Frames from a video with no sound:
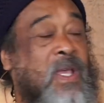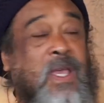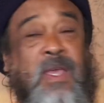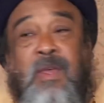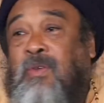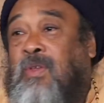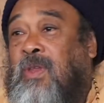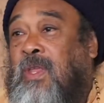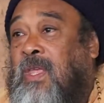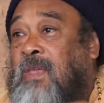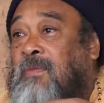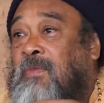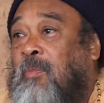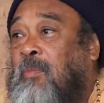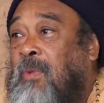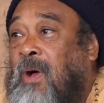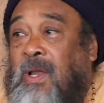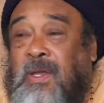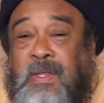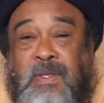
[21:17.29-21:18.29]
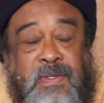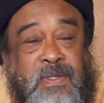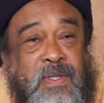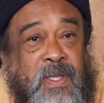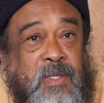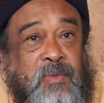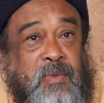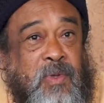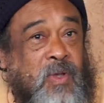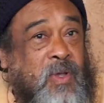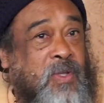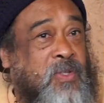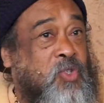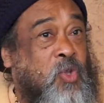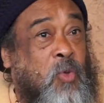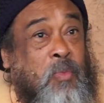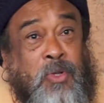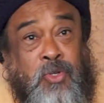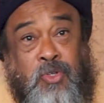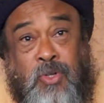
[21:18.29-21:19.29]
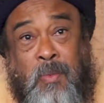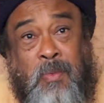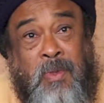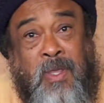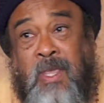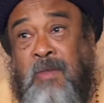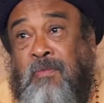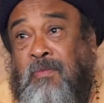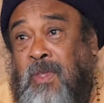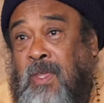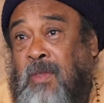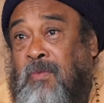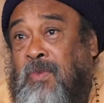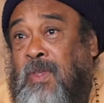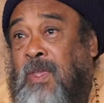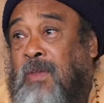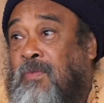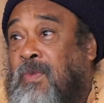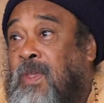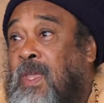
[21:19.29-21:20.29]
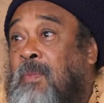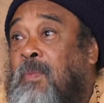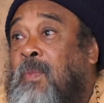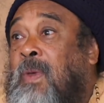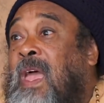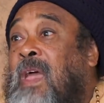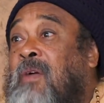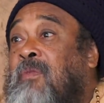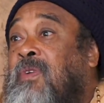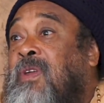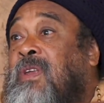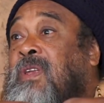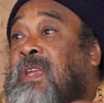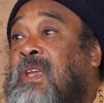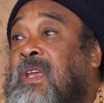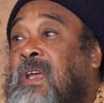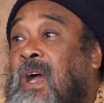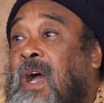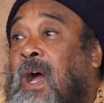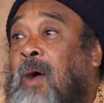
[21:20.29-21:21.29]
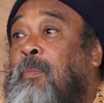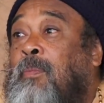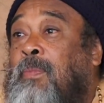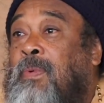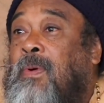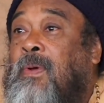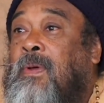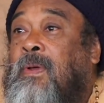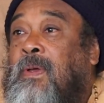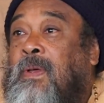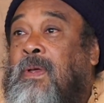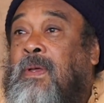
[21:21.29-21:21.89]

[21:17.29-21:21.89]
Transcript: I'm going to give up all these things because so much trouble, give everything up.